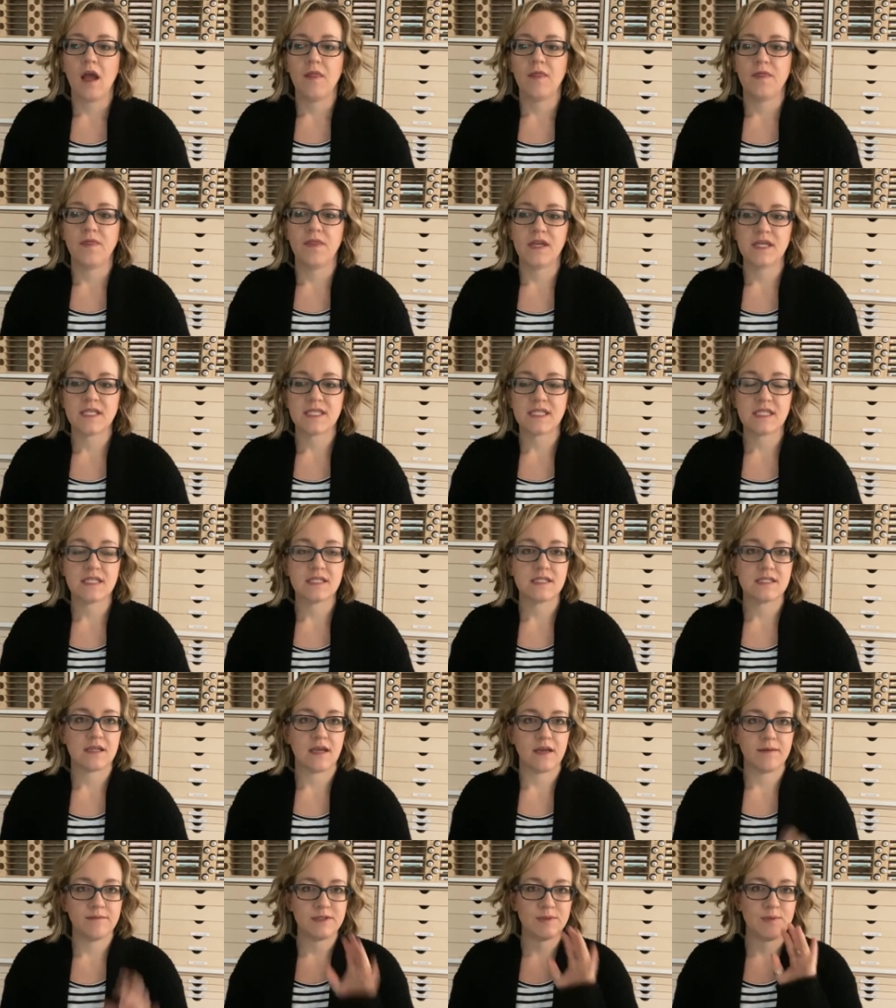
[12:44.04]
This is,
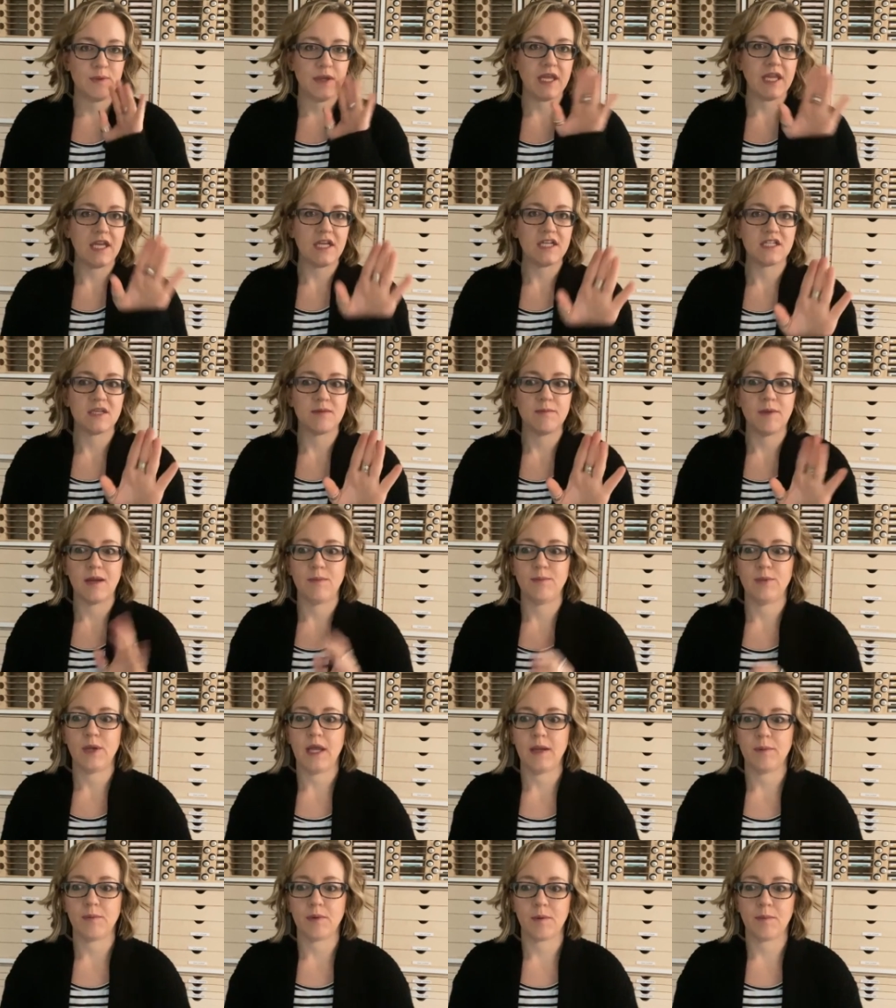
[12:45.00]
I'm speaking to my
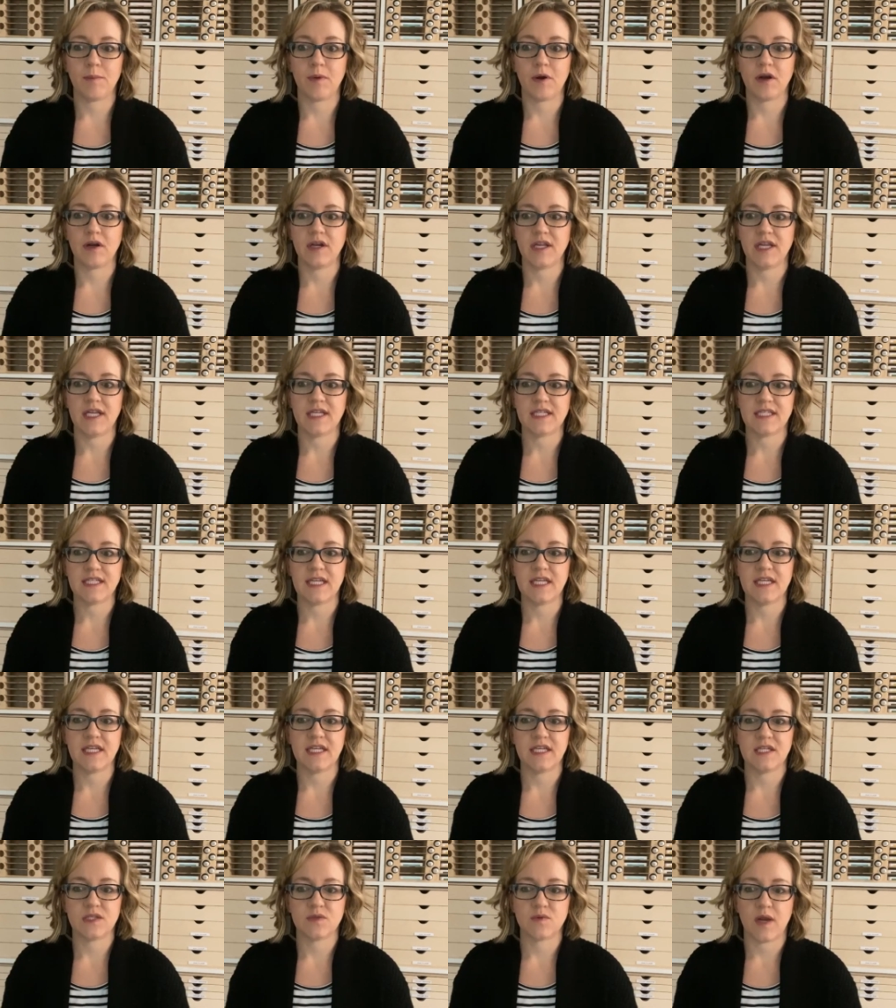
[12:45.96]
paper party
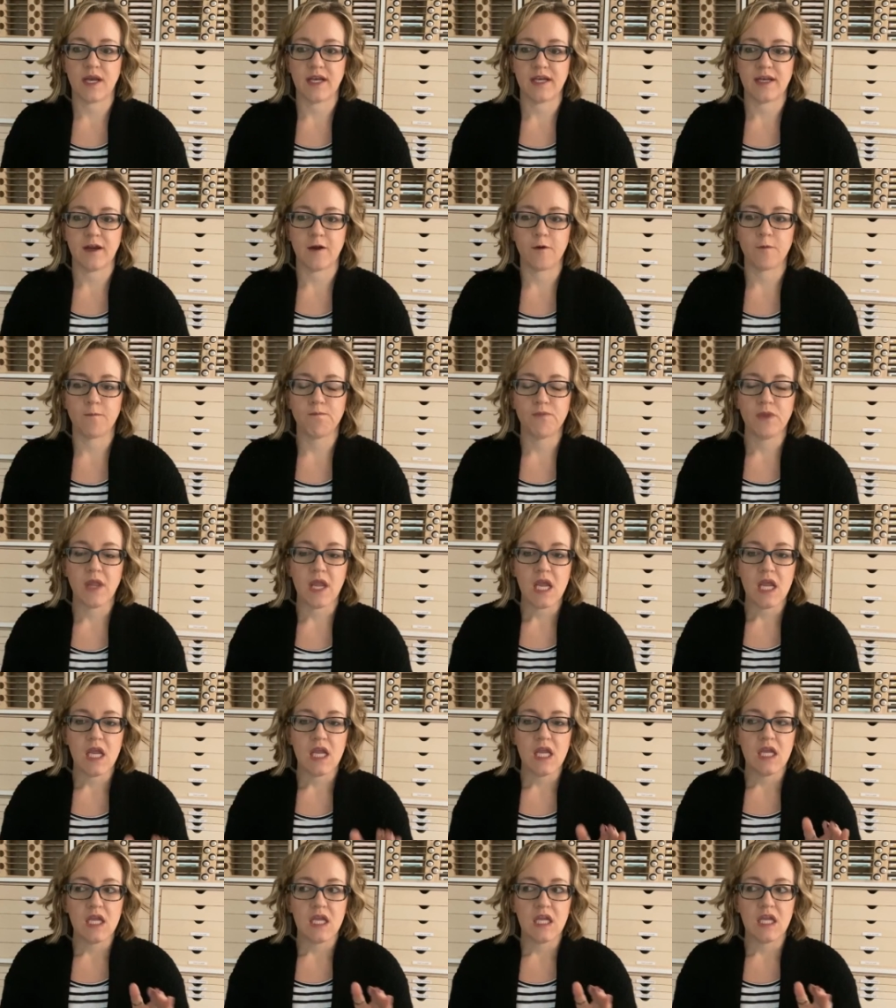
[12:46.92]
attendees right now.
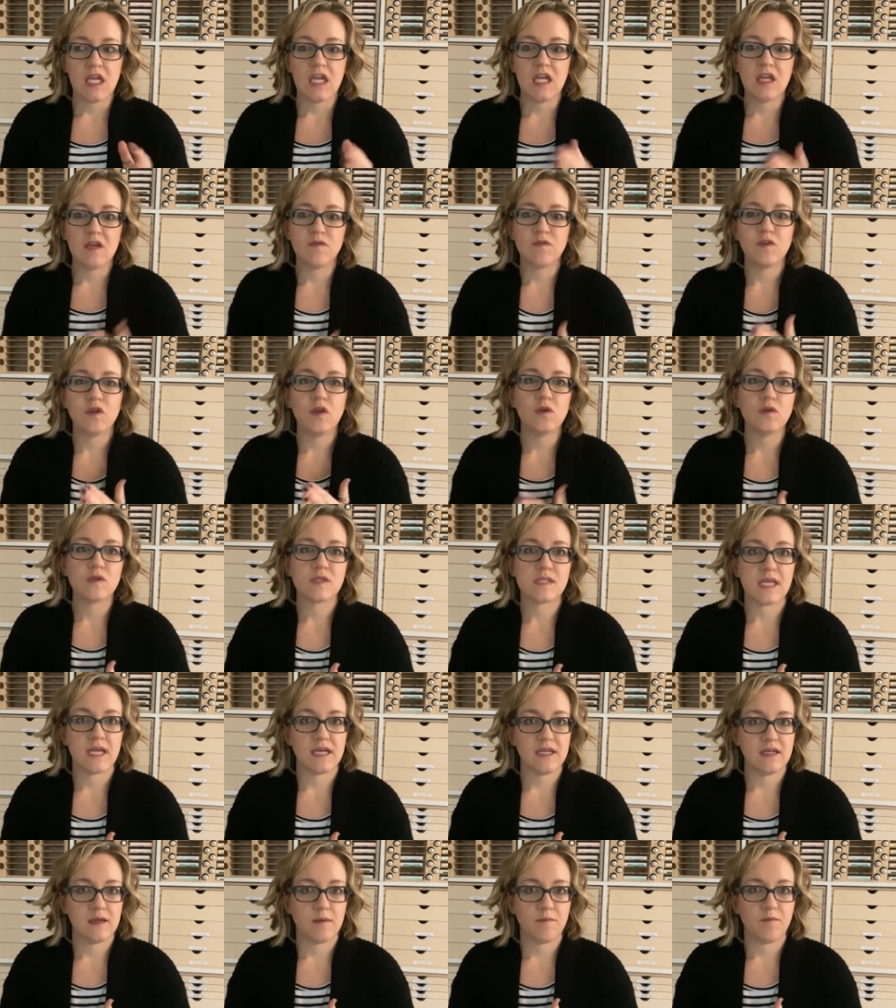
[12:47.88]
If you
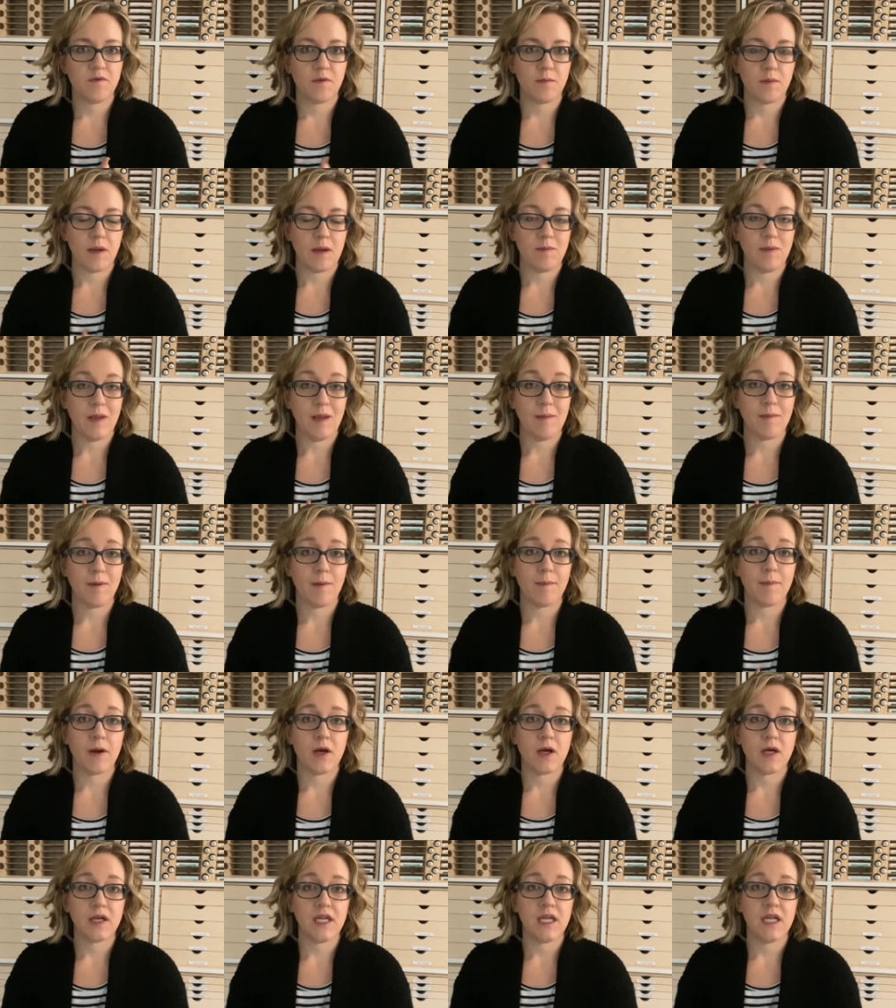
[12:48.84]
signed up for my paper
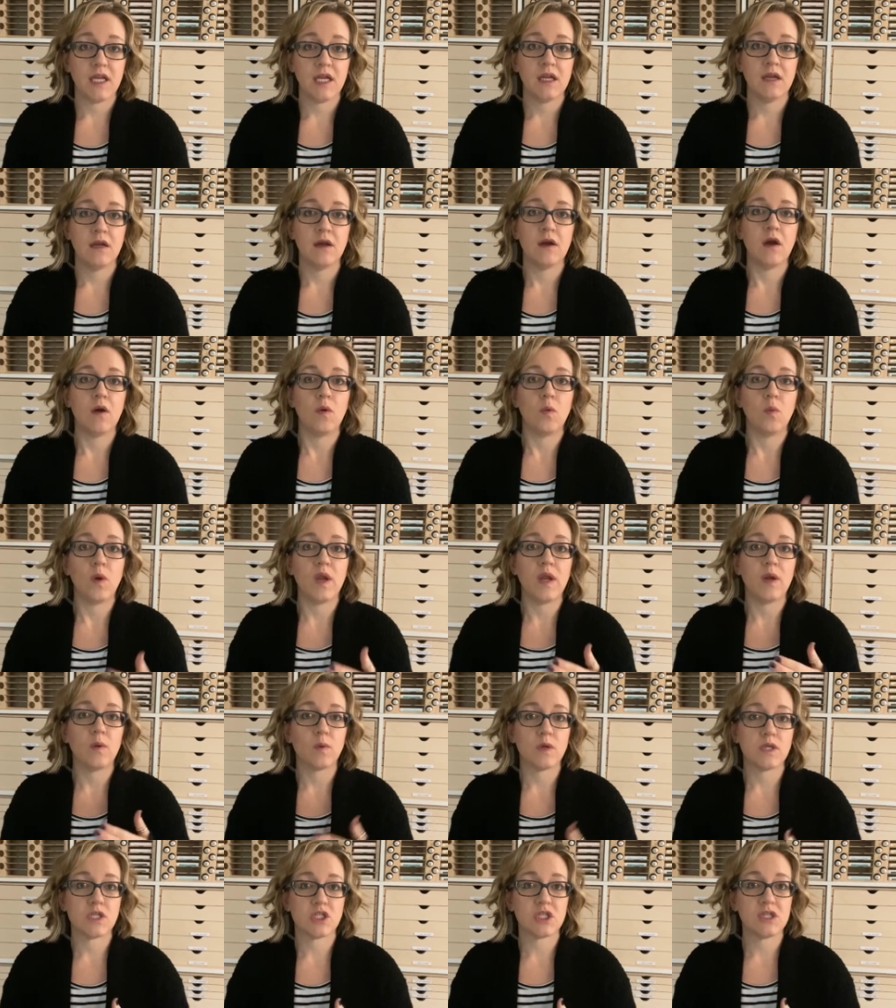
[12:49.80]
party, we
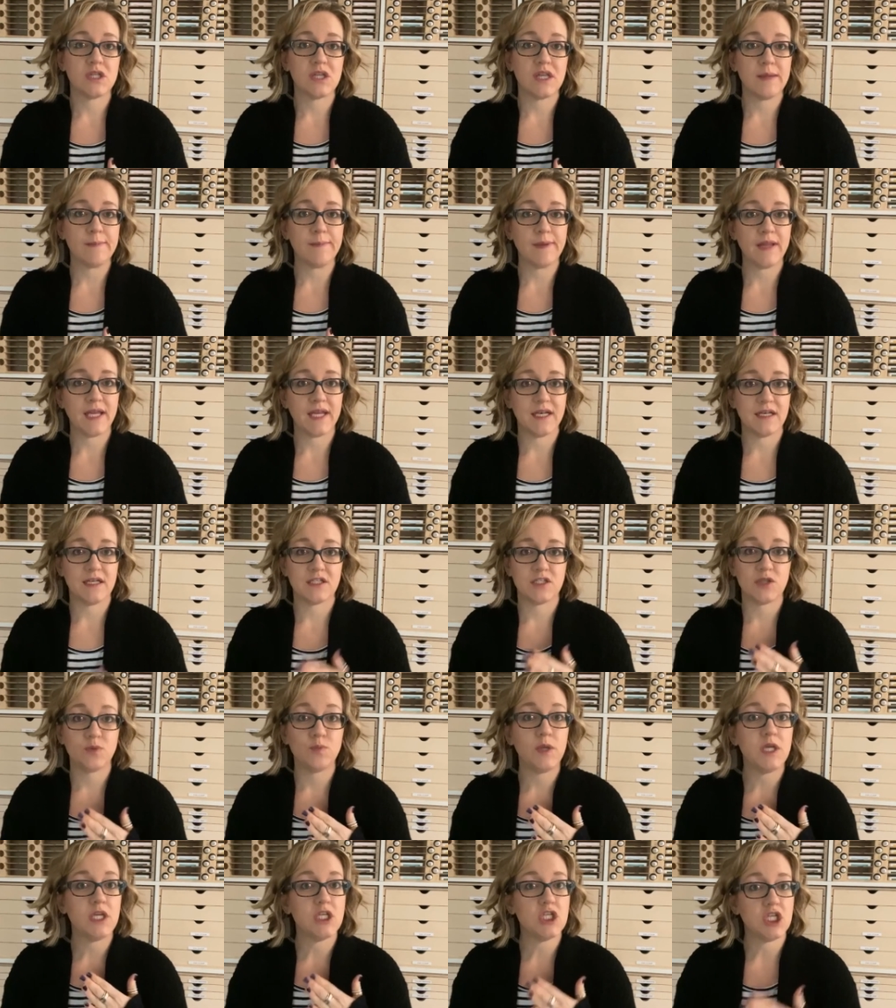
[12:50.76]
originally planned it to
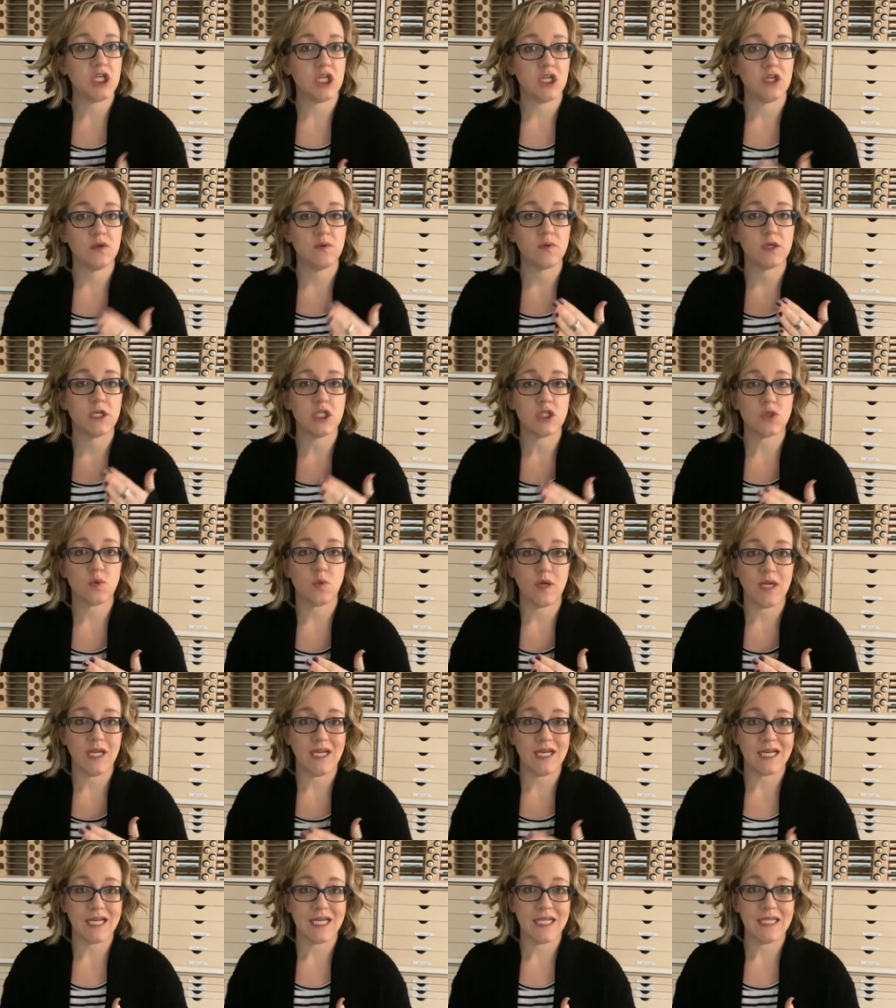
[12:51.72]
be January
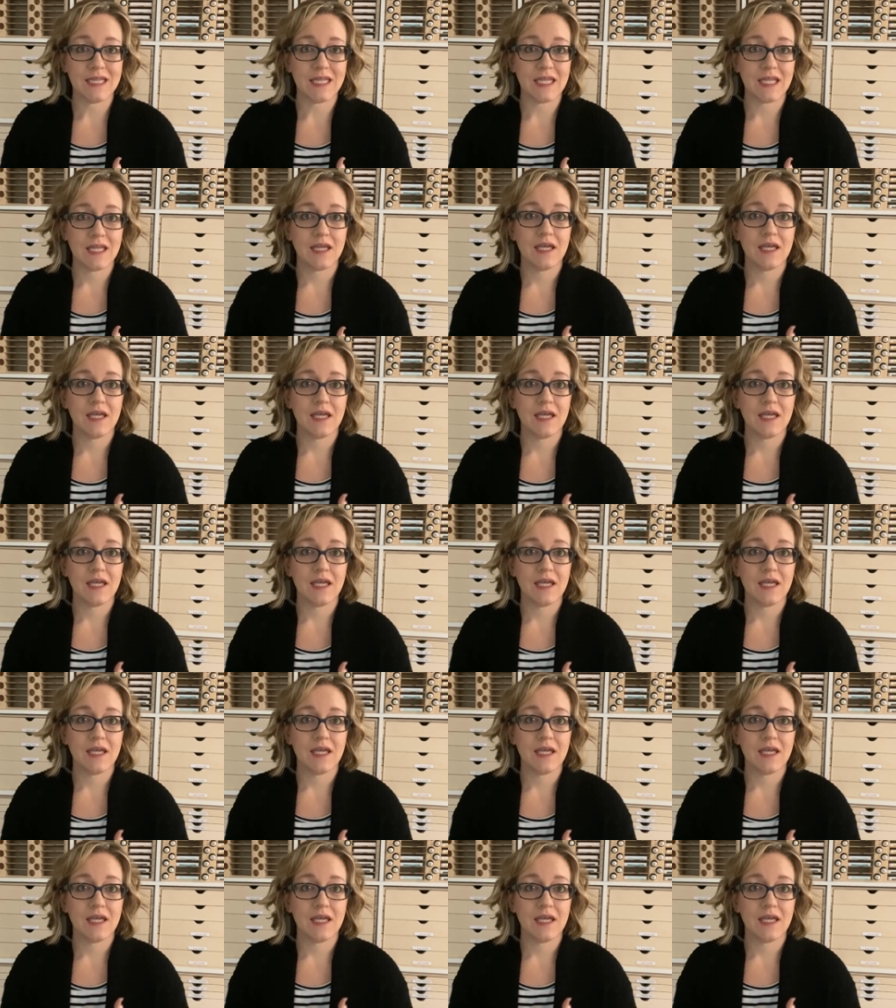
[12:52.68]
29th.